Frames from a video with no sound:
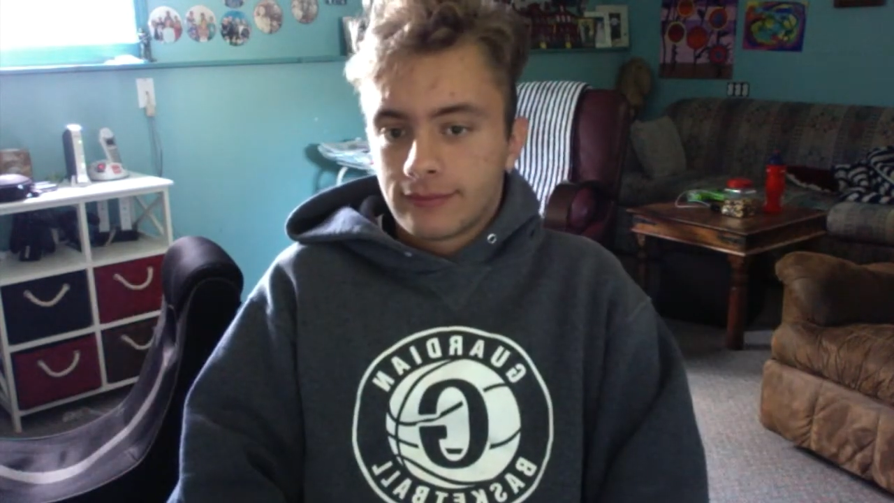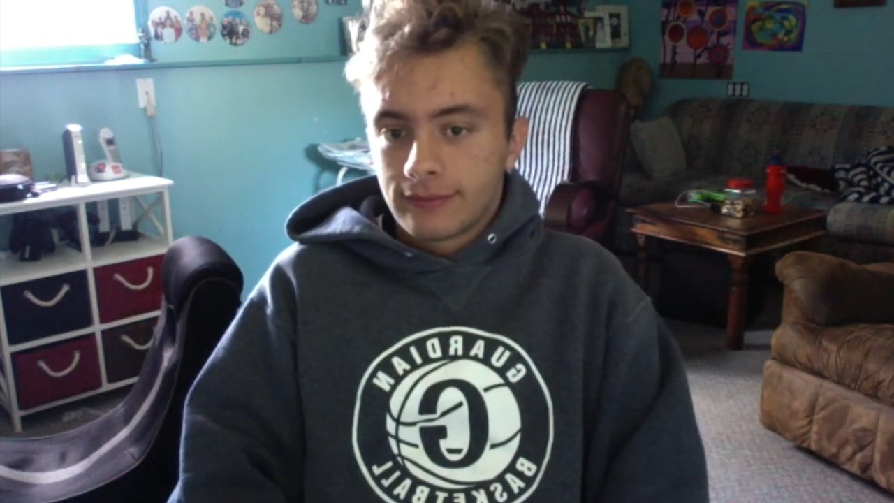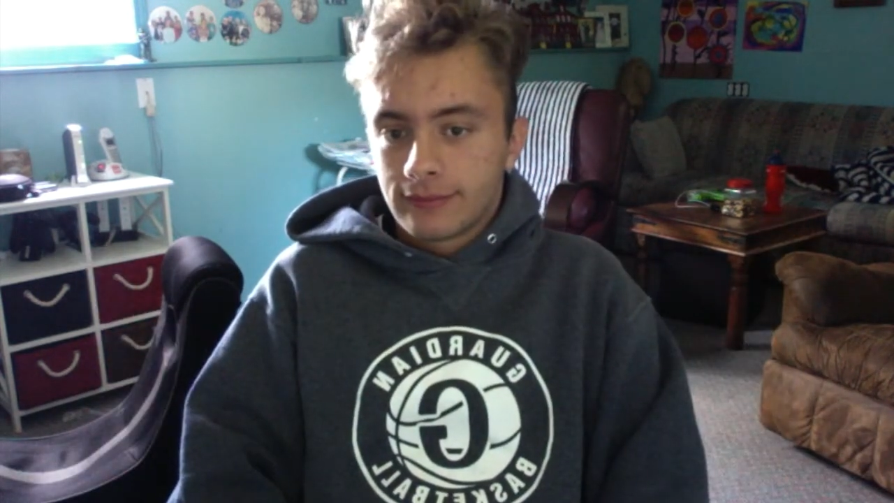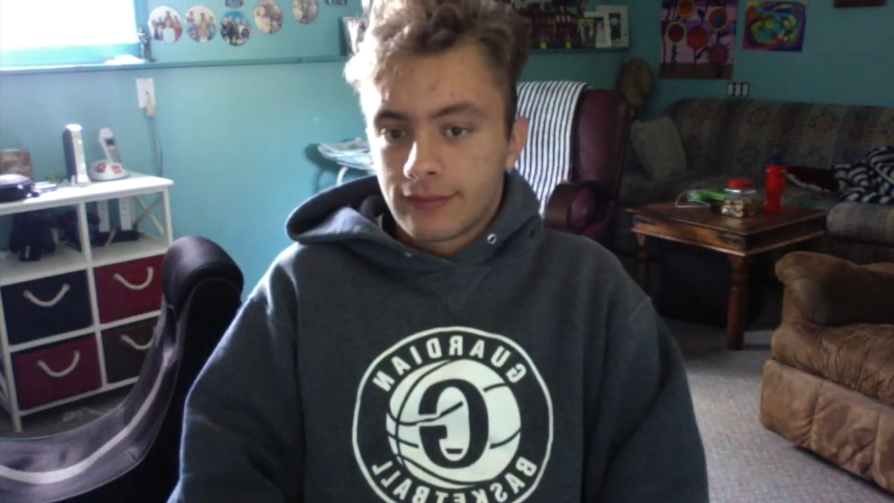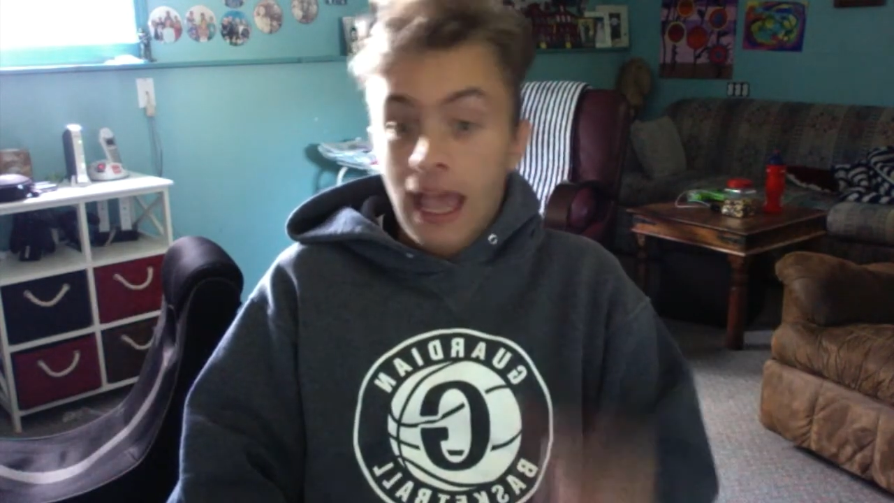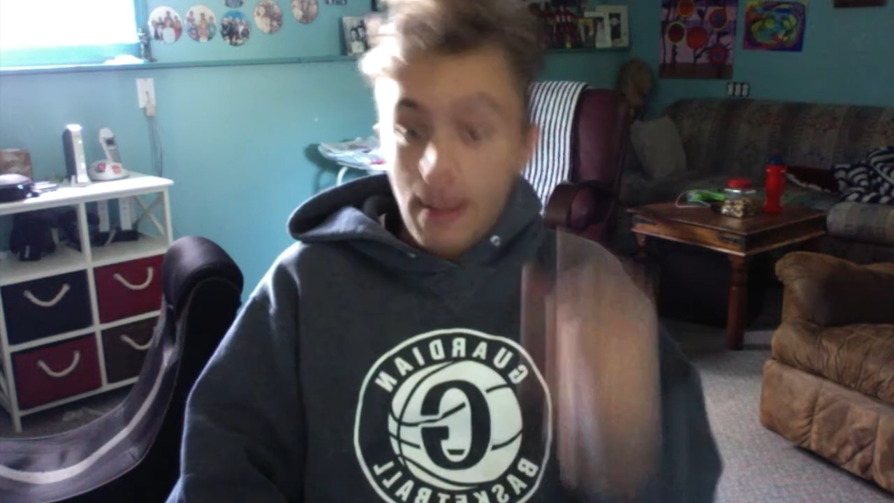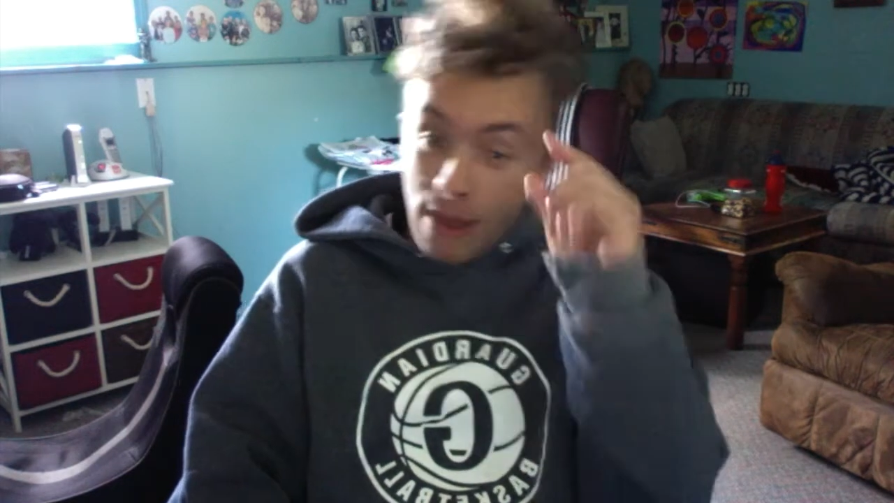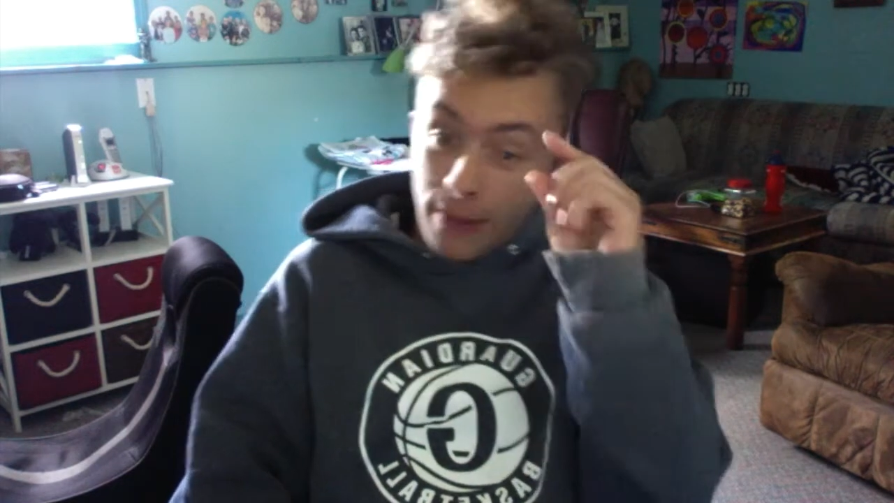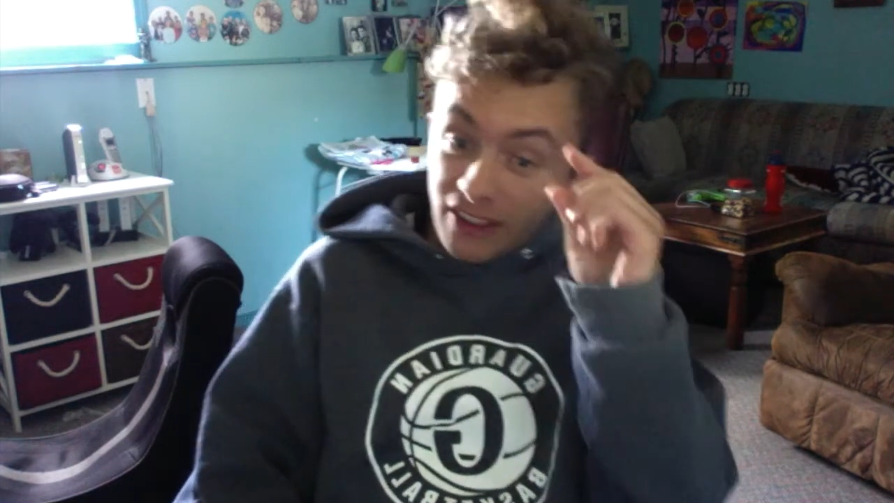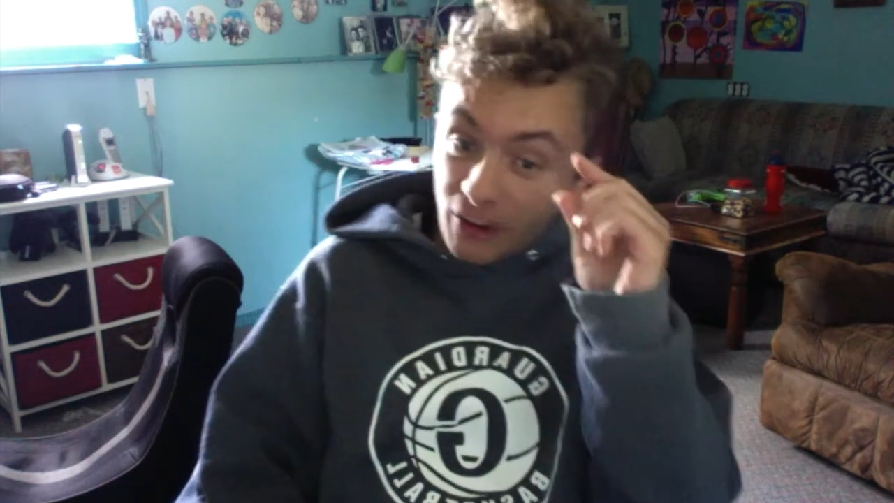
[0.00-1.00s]
Okay,
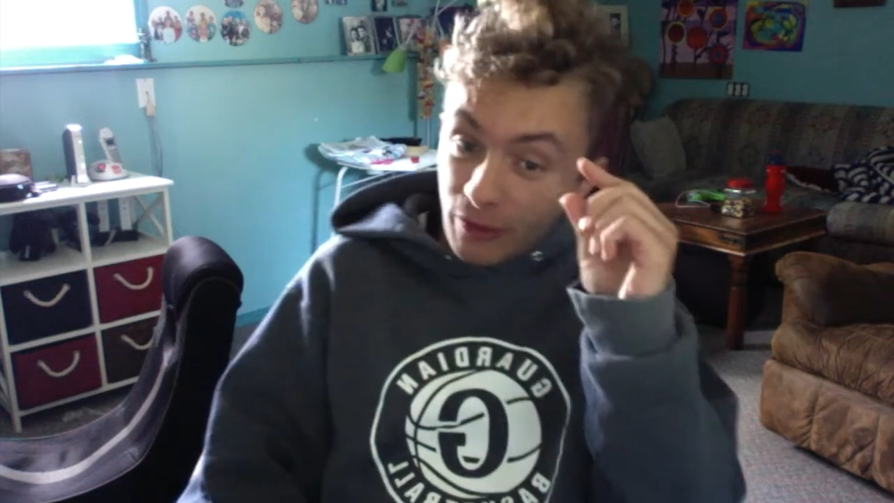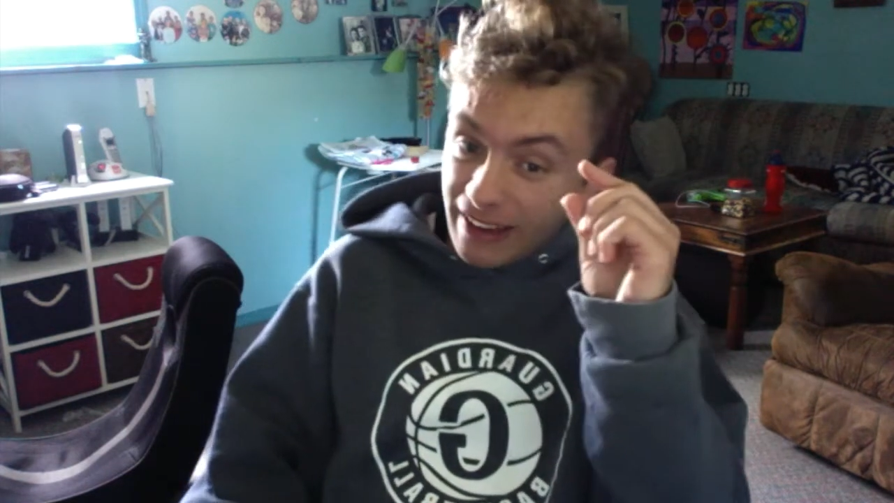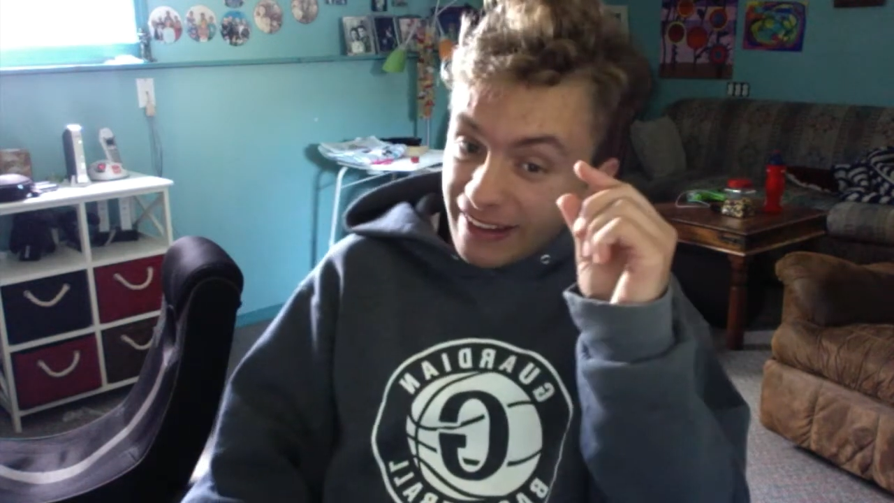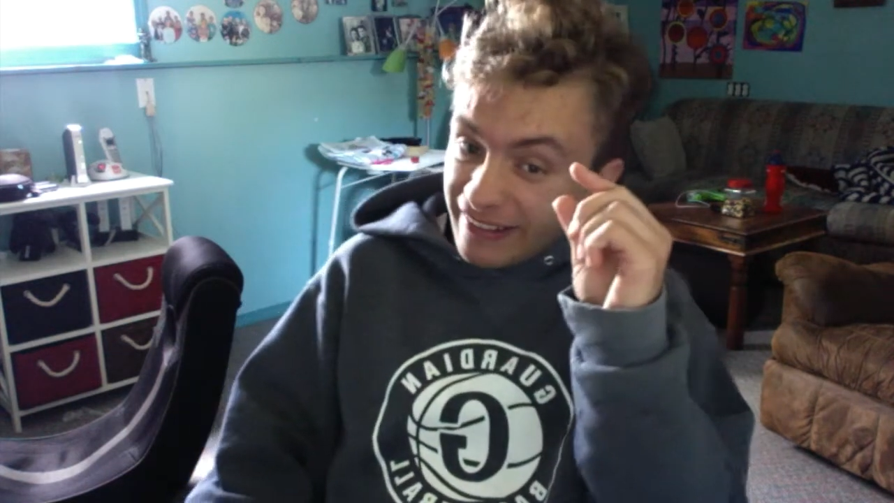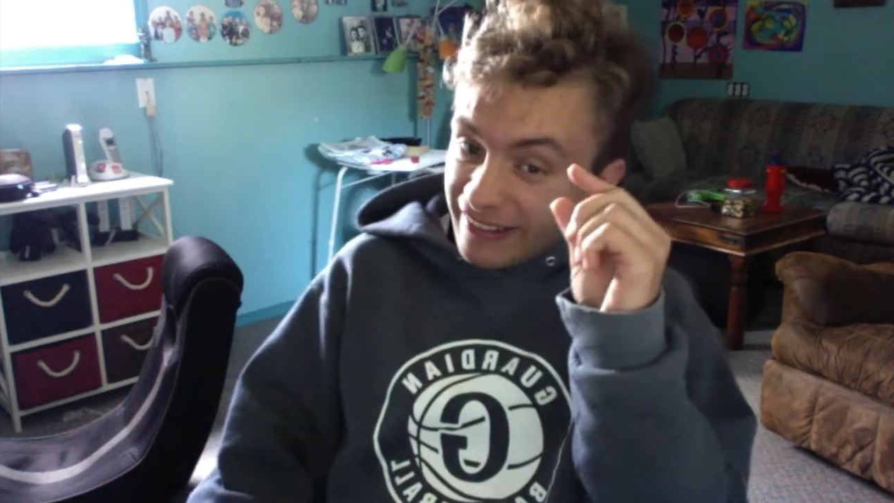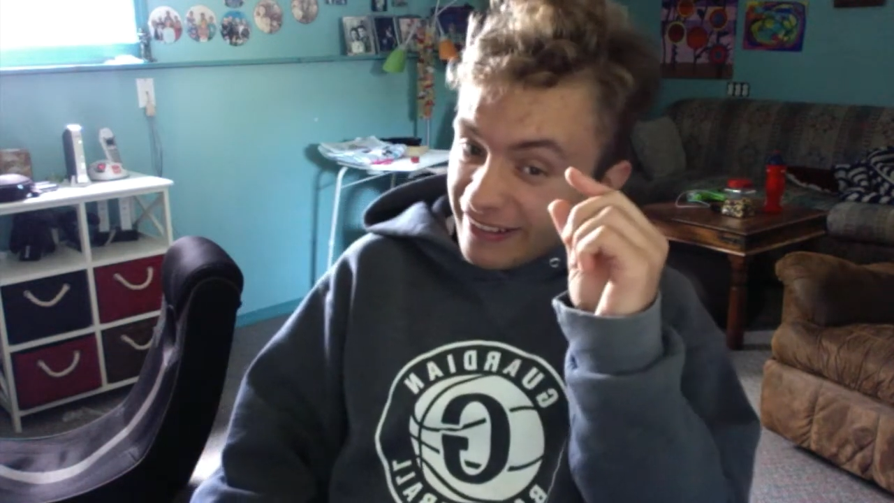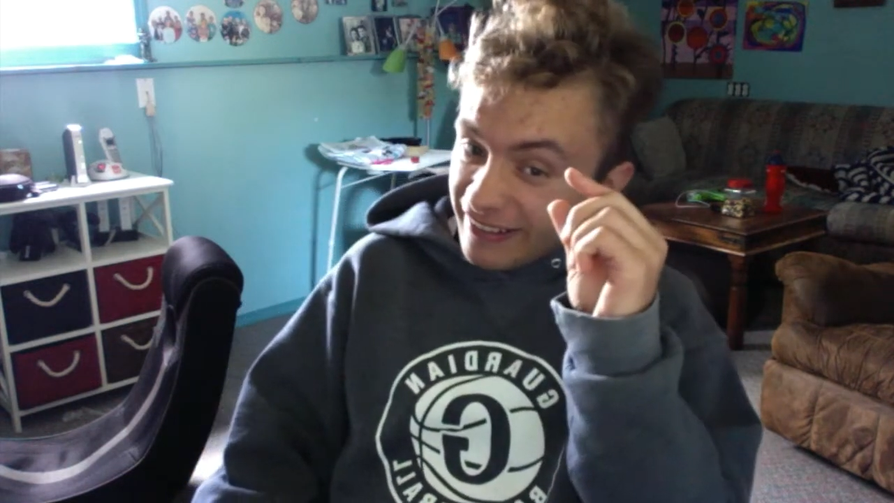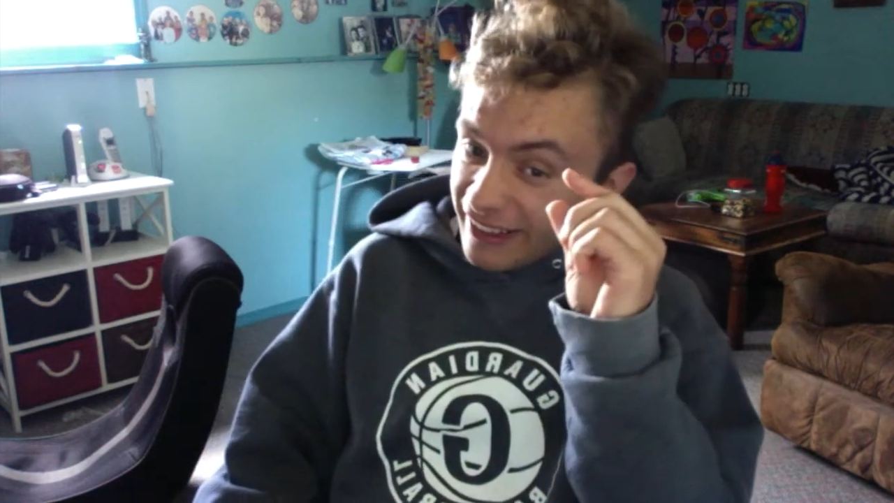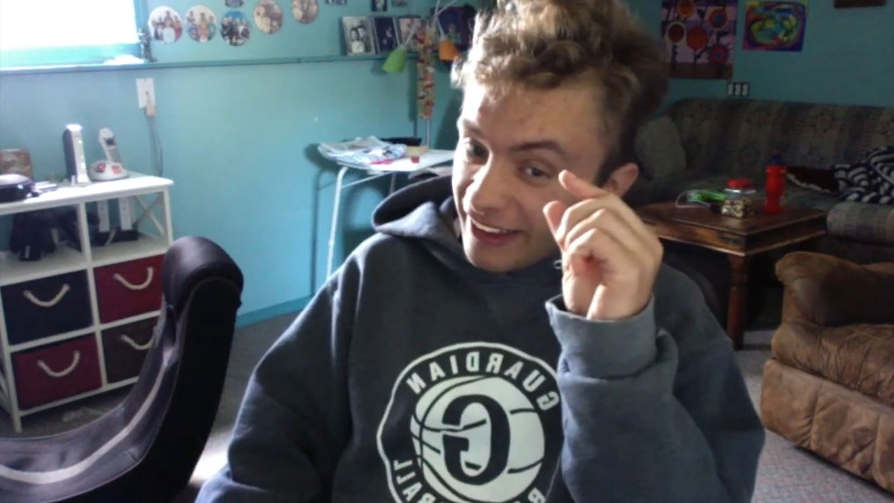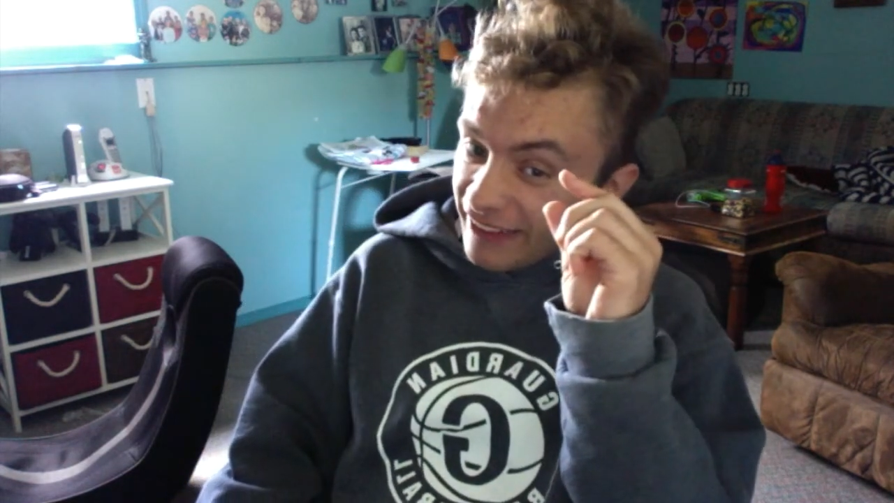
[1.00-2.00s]
maybe a little bit.
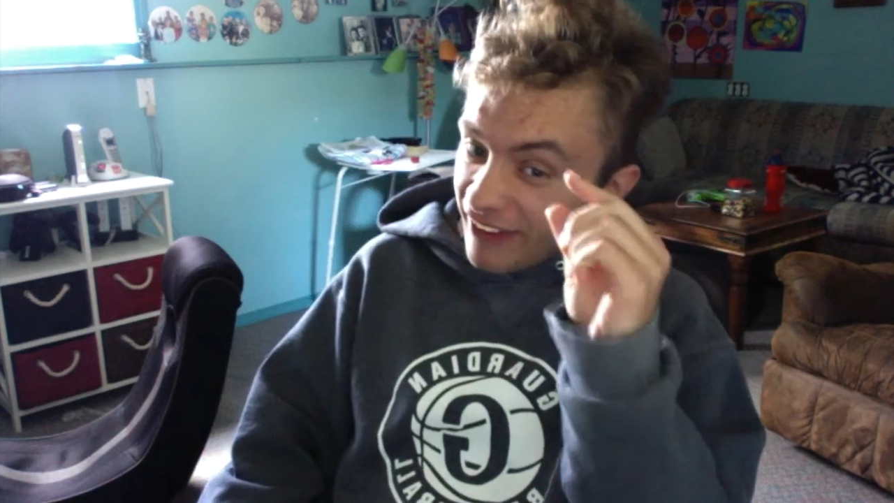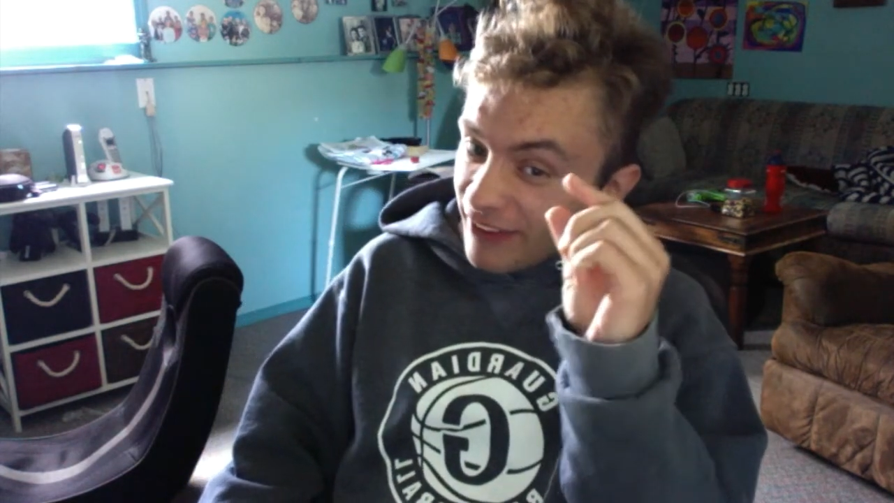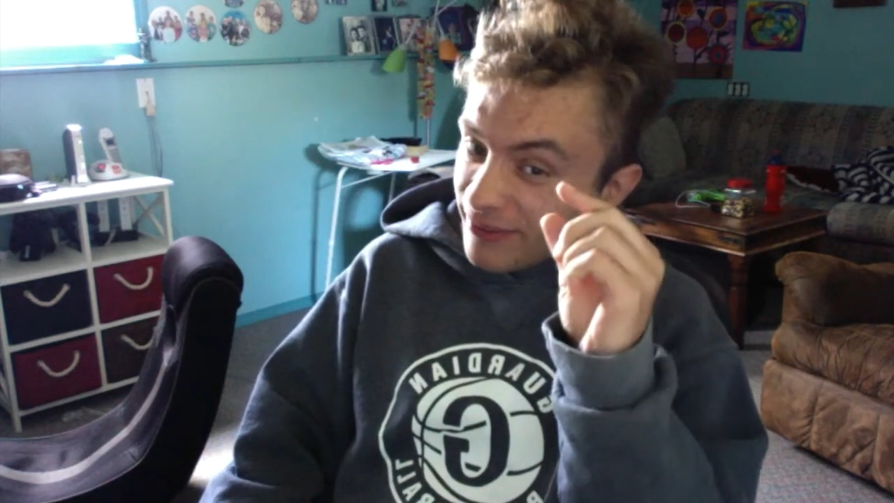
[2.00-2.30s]
Like 5%,